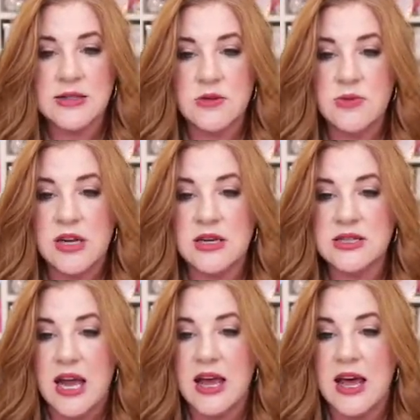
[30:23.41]
So I'm gonna
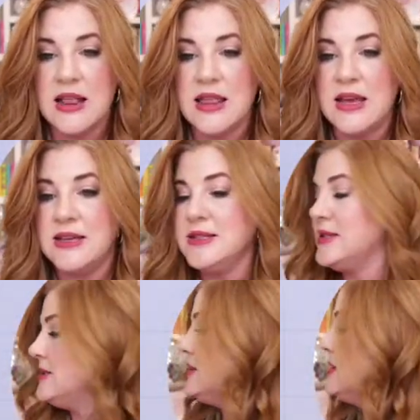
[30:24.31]
die cut this